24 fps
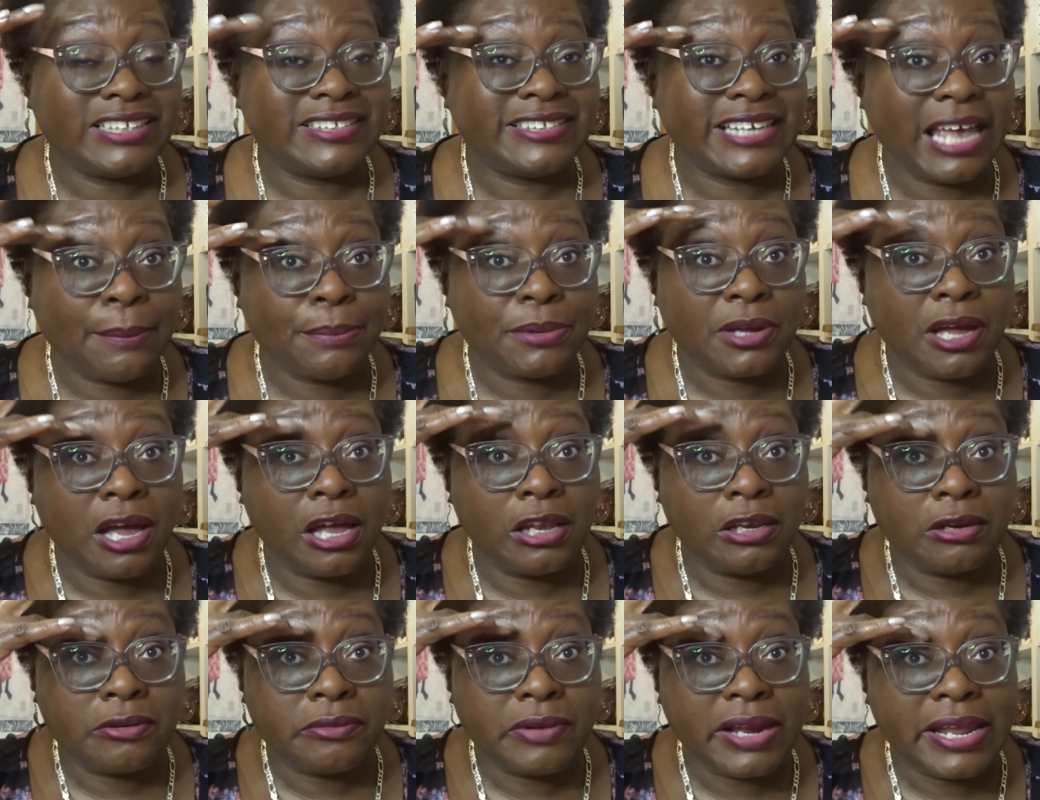tap
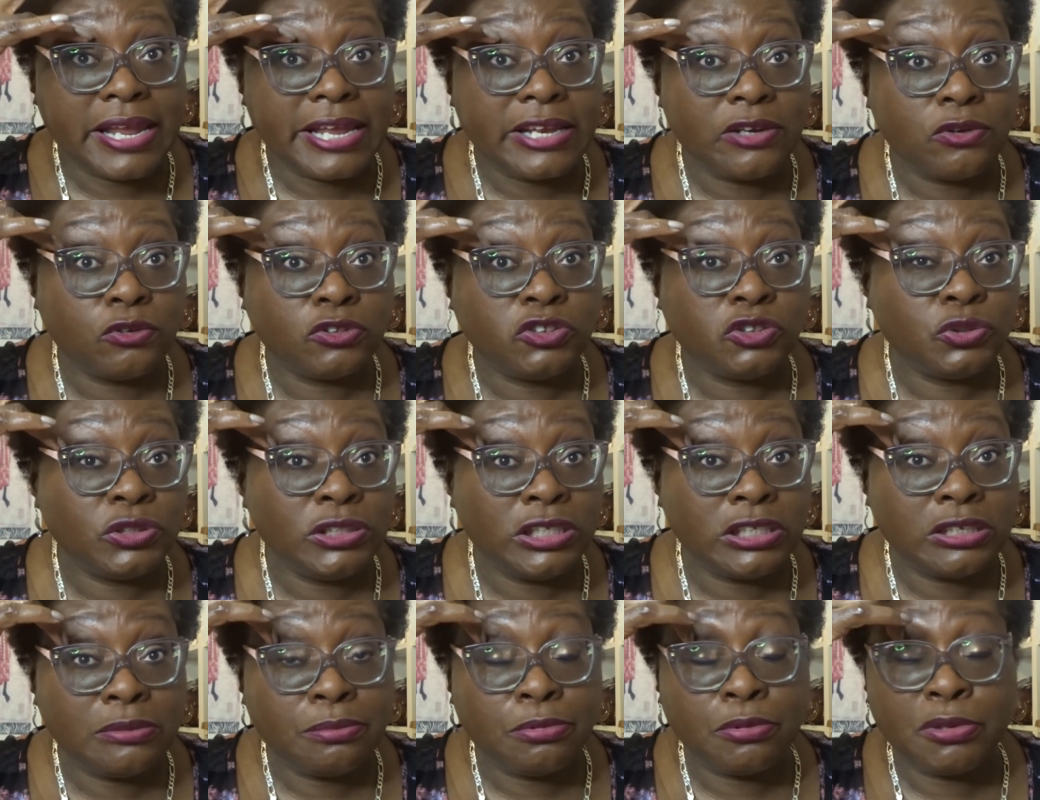colour in or do a
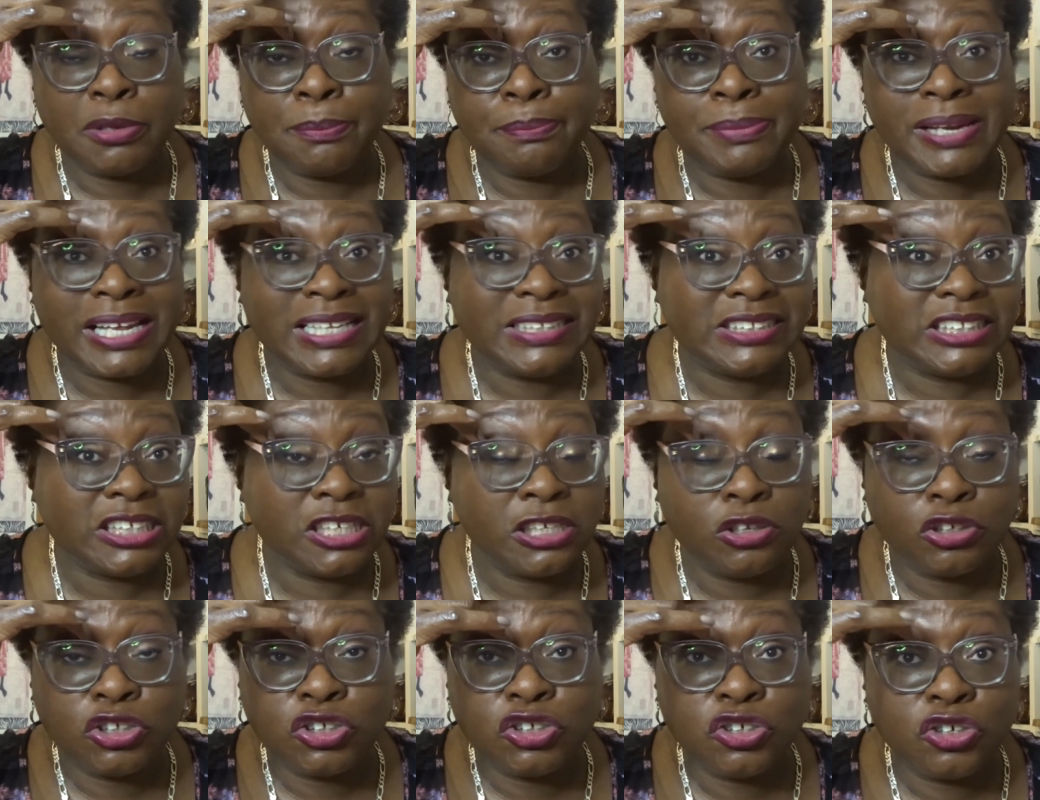little bit of blending
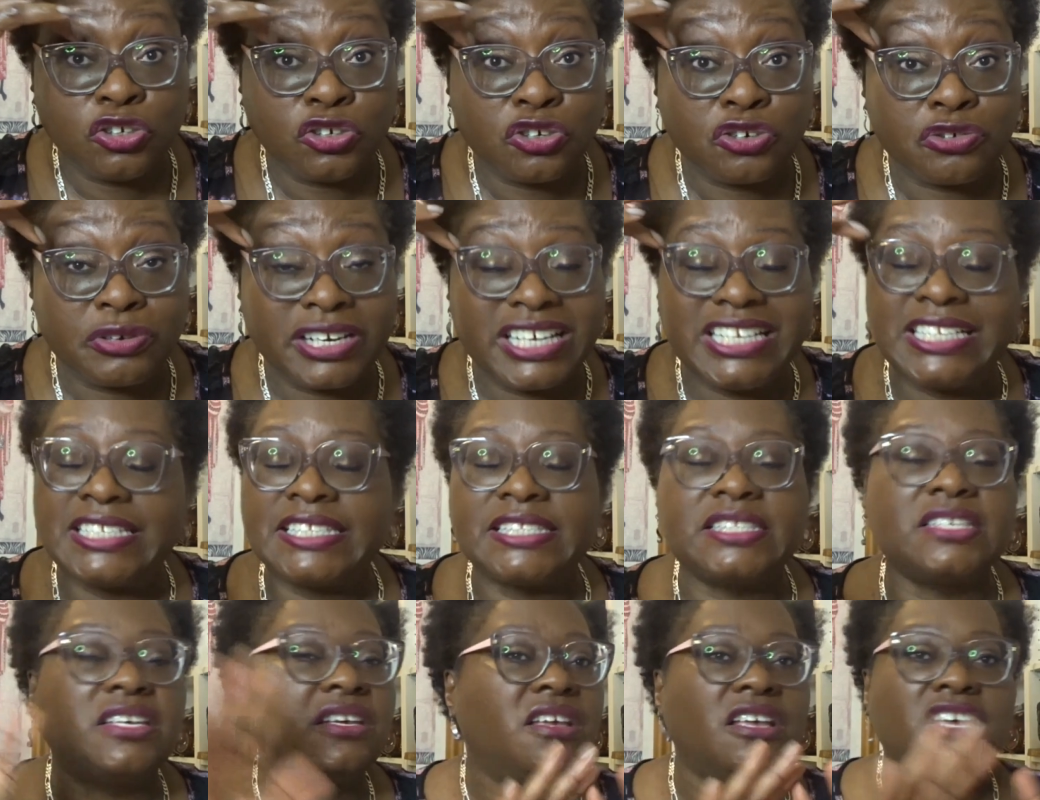along your
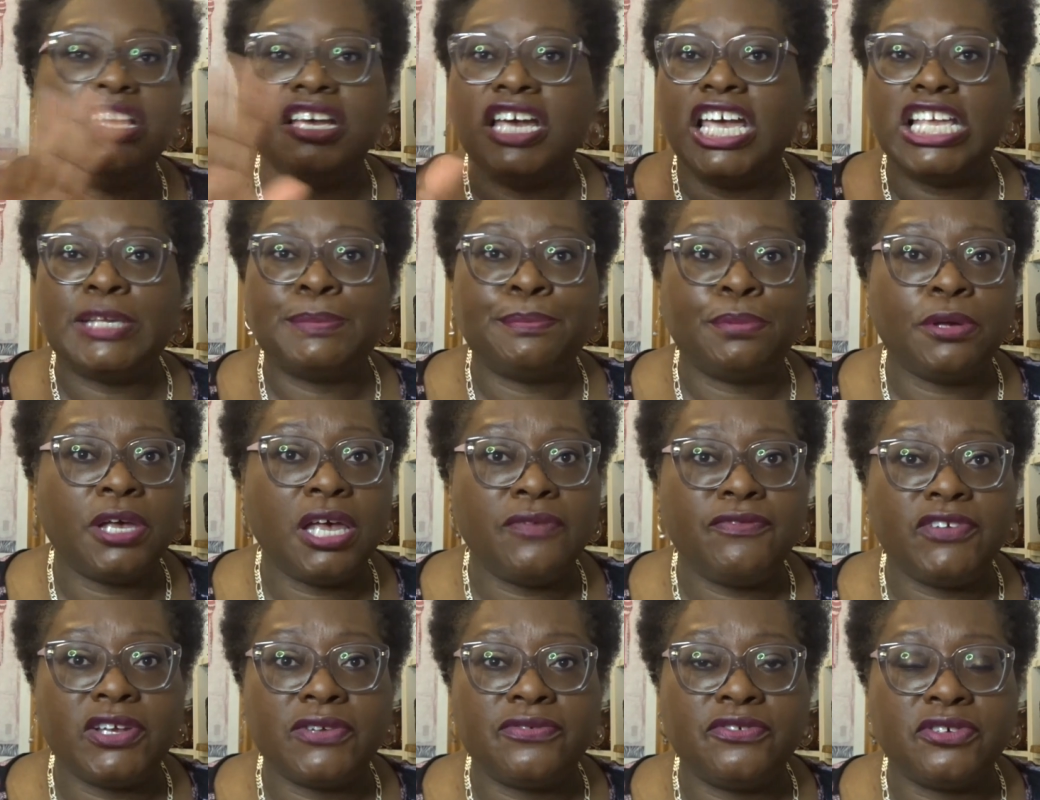crease, it's
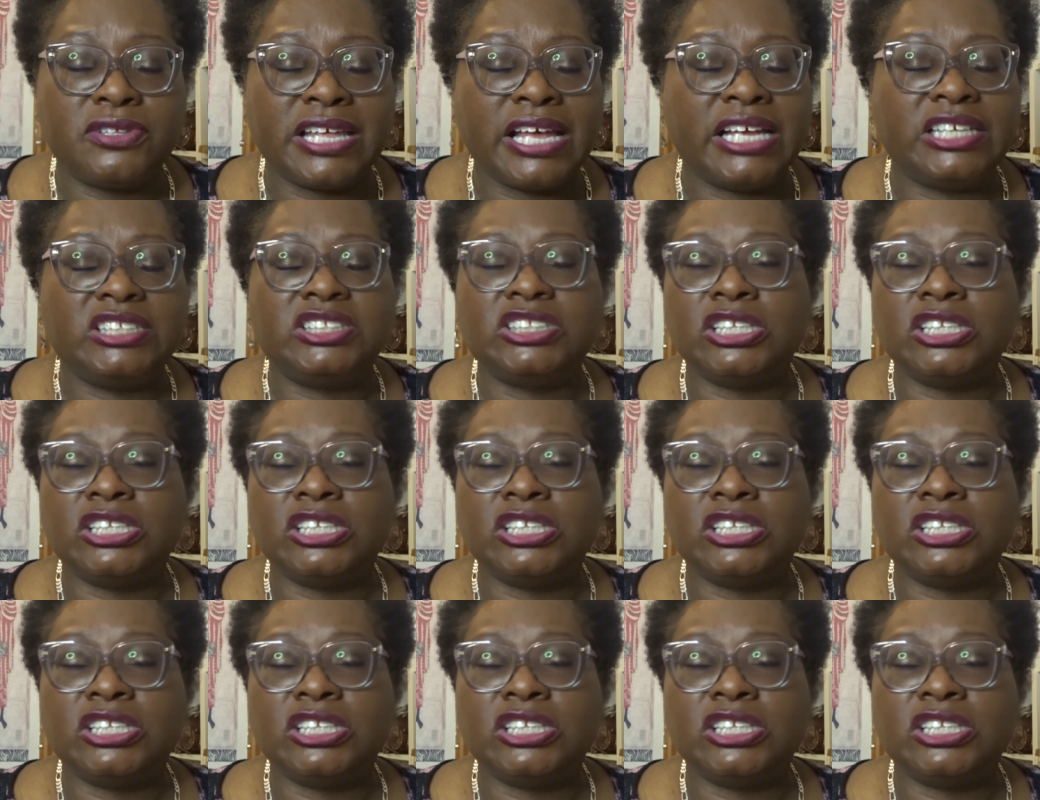perfect for that.